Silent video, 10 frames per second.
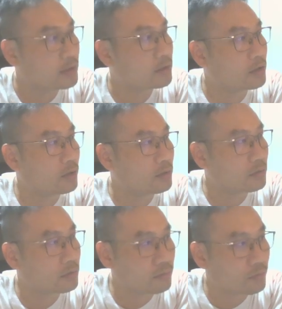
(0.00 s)
So
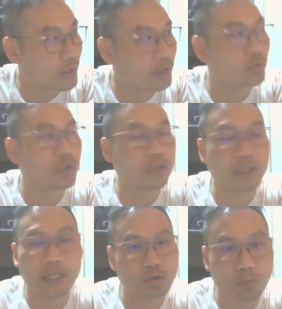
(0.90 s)
very quick
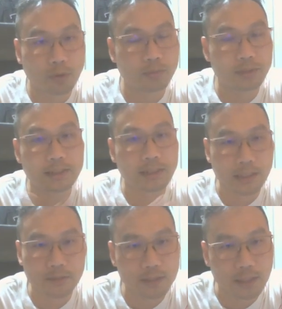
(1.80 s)
check, no problem, just an
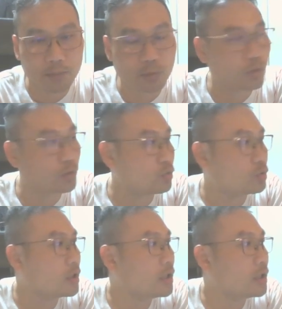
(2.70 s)
if statement will do.